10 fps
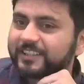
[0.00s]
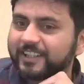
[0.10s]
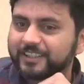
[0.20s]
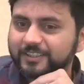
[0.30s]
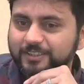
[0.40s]

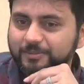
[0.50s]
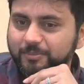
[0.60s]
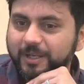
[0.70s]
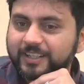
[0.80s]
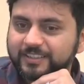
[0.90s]
algorithm
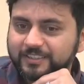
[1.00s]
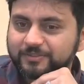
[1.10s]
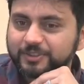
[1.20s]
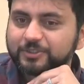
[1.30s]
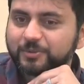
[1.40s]
matters,
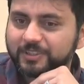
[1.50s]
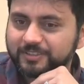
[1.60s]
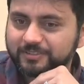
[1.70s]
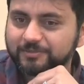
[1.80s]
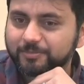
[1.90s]
which one
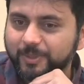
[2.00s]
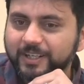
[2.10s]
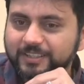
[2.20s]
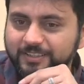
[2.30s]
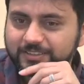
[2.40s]

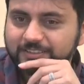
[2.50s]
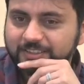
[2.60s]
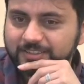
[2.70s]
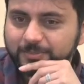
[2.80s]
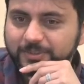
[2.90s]
matters.
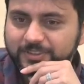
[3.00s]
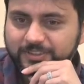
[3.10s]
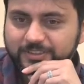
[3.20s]
That's the yeah. message.